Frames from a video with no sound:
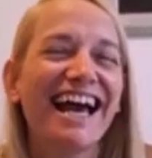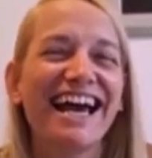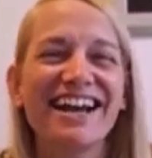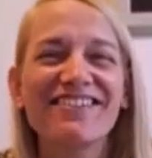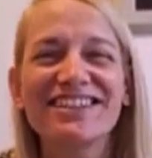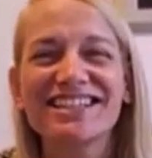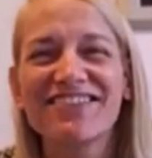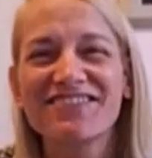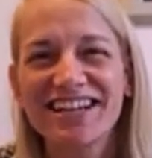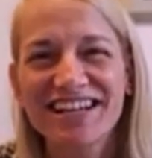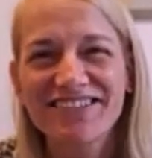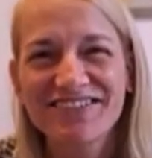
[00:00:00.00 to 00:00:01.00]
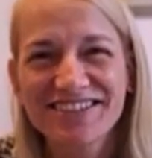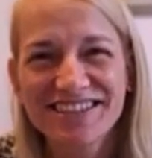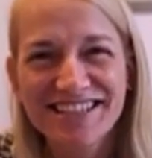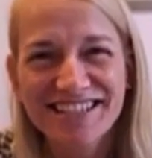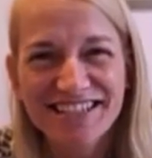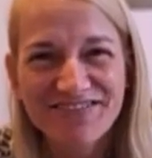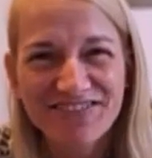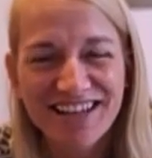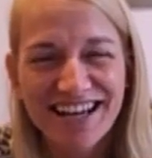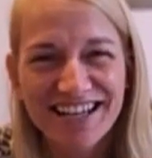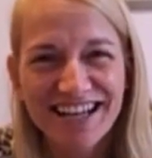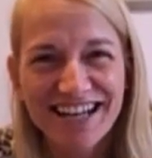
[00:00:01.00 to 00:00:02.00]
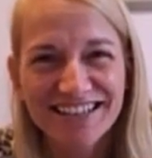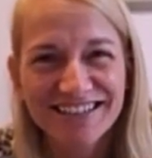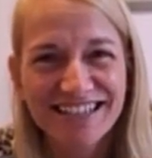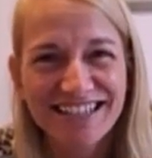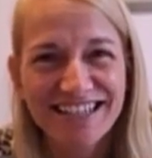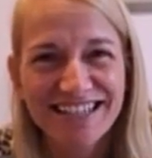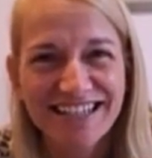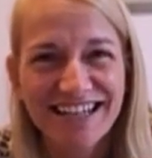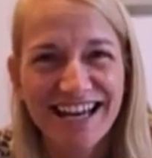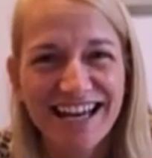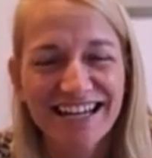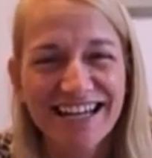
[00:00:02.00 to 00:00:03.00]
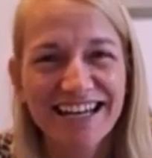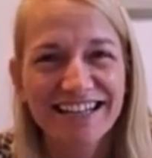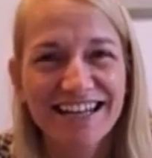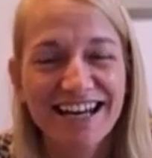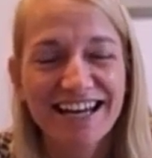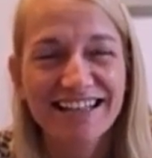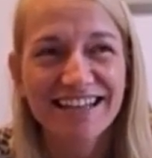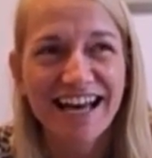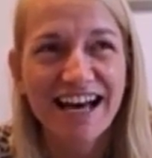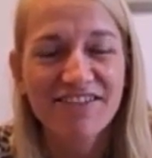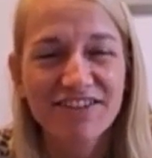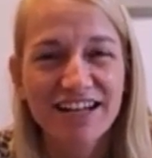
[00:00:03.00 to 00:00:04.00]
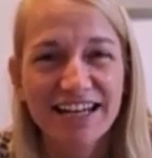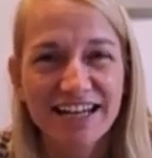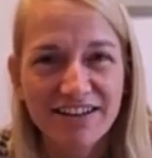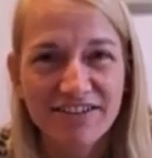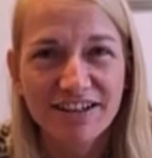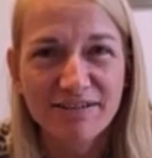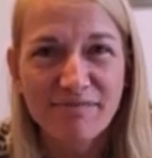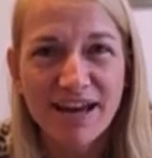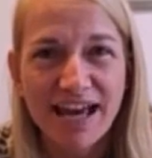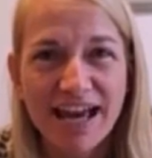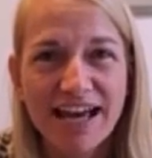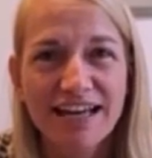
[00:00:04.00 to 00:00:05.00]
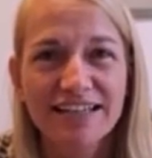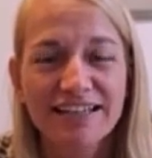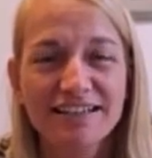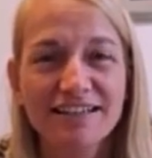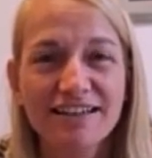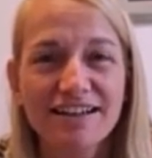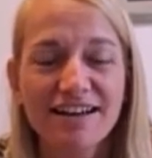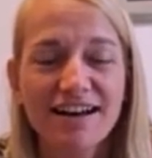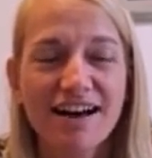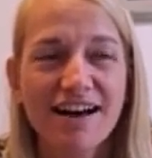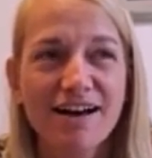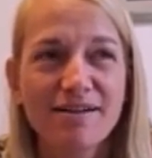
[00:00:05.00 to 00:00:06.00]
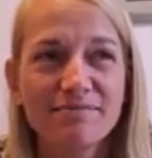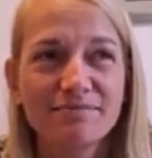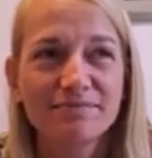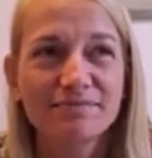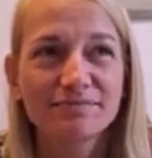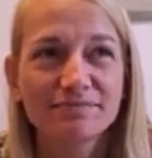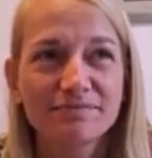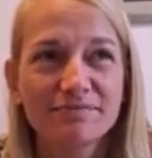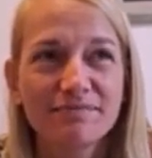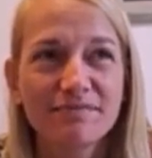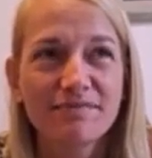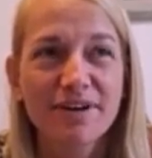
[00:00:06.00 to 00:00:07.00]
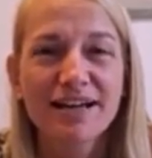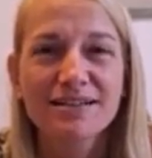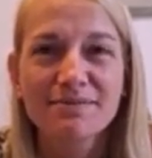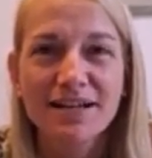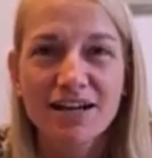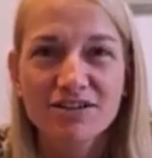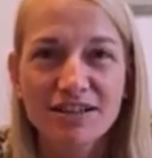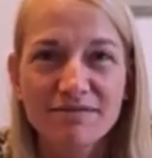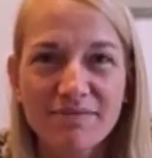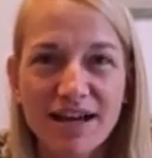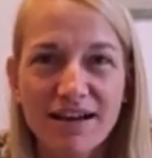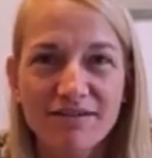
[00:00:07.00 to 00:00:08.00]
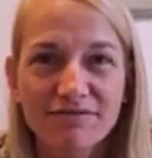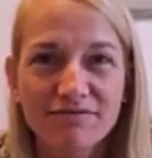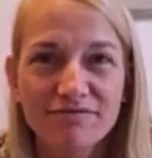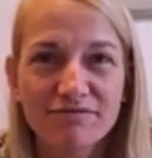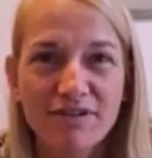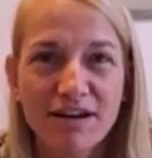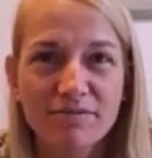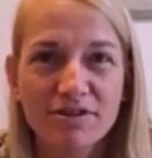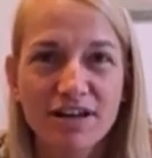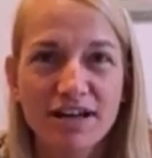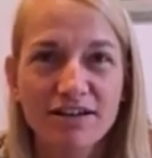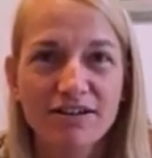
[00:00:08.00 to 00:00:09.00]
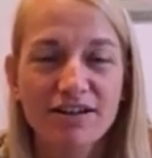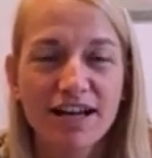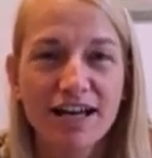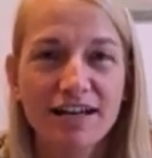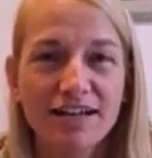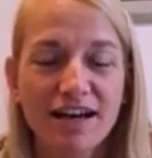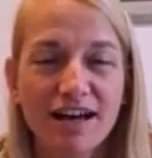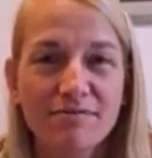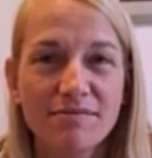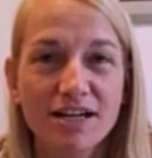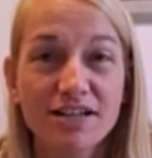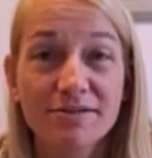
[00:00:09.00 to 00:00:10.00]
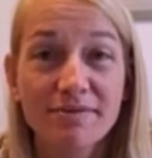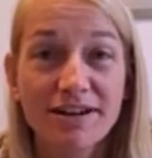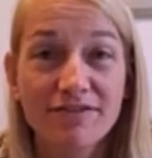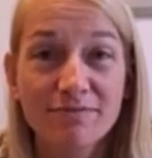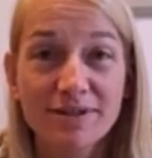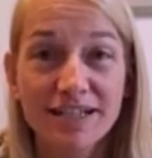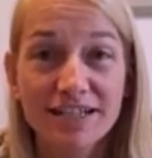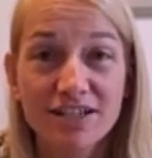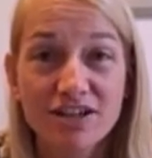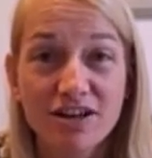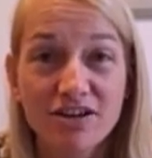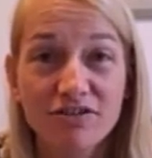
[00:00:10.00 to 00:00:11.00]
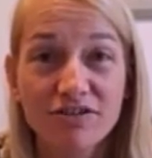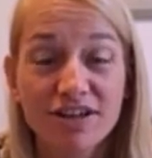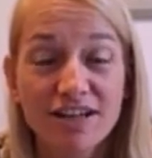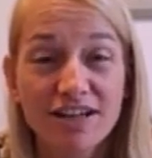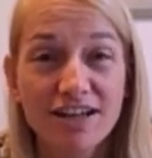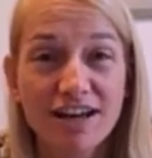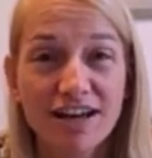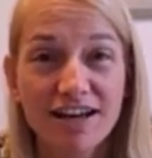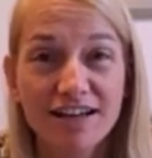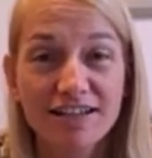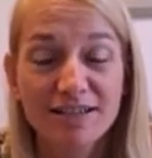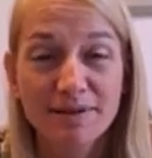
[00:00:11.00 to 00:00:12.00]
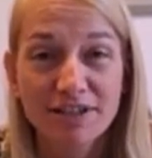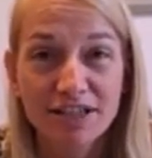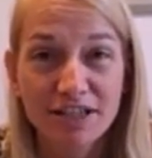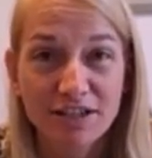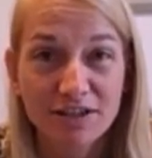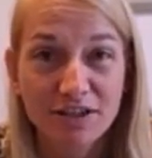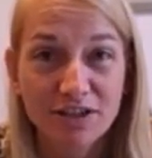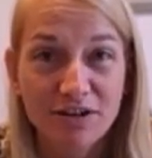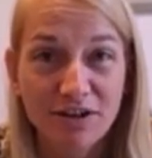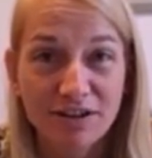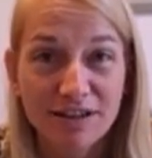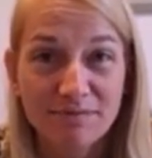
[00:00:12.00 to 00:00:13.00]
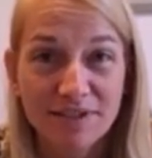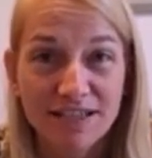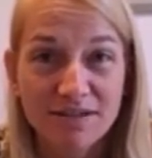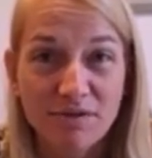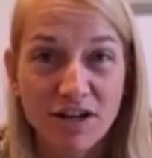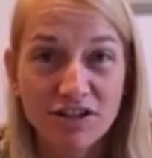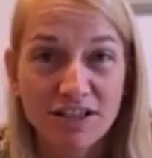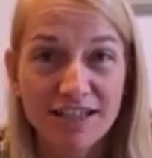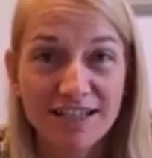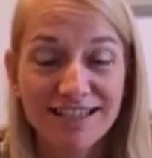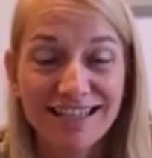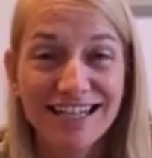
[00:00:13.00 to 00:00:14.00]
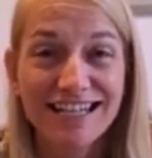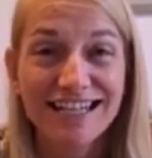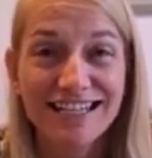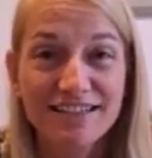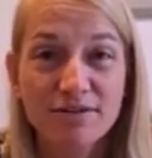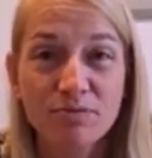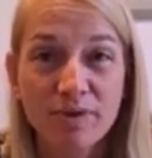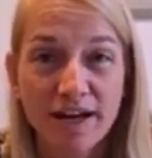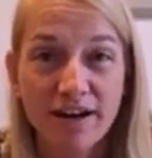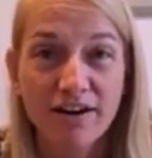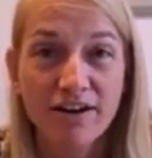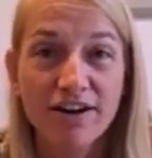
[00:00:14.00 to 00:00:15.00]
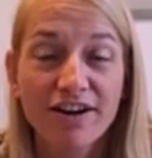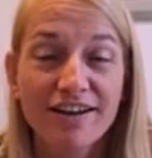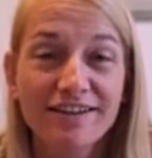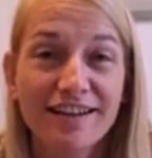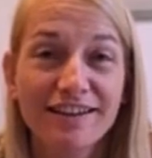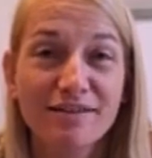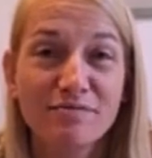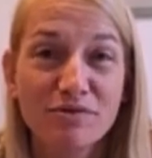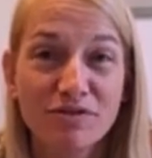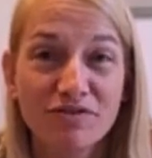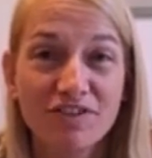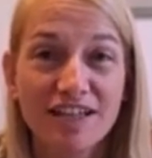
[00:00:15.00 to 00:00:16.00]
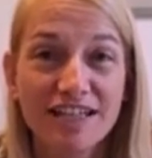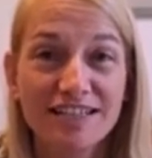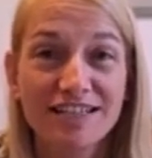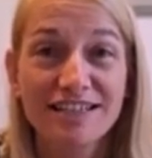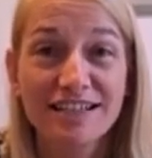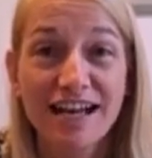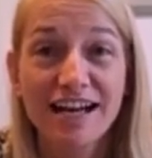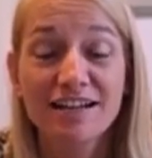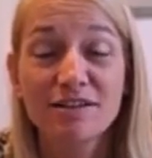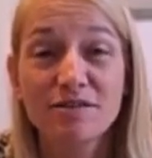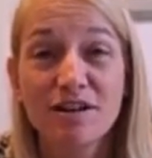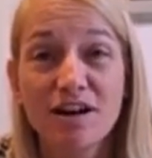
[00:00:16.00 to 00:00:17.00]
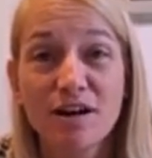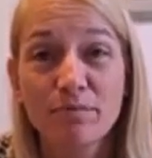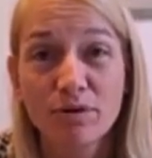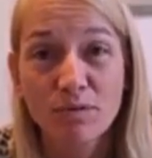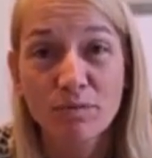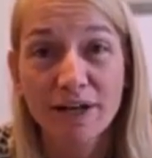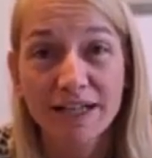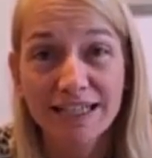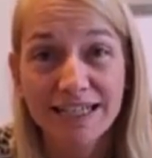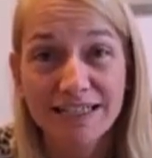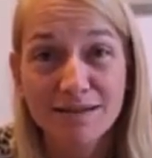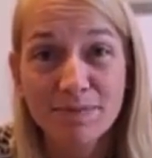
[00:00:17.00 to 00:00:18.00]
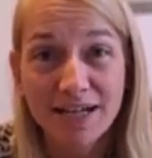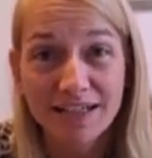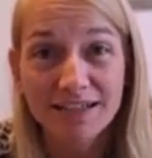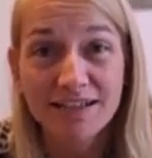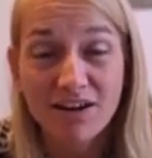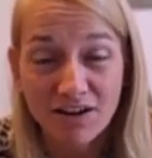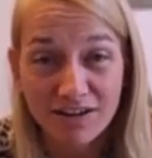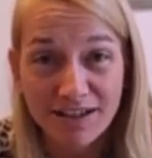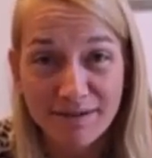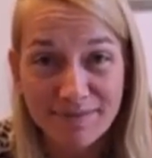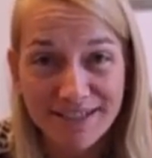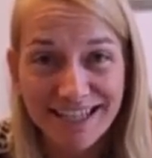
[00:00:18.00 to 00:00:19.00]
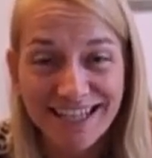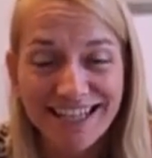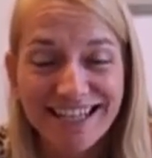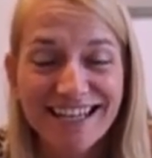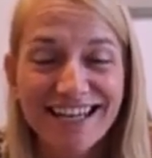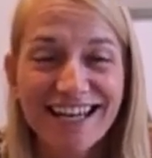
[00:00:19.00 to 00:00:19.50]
and every time I get really sleepy, I kind of lean into that and I, I laugh and I hear it in my head. And um, my husband actually met Rob Schneider, and um, I just want everybody to know. Uh, especially the narcoleptics watching this, that he is aware that the movie does not appropriately depict narcolepsy.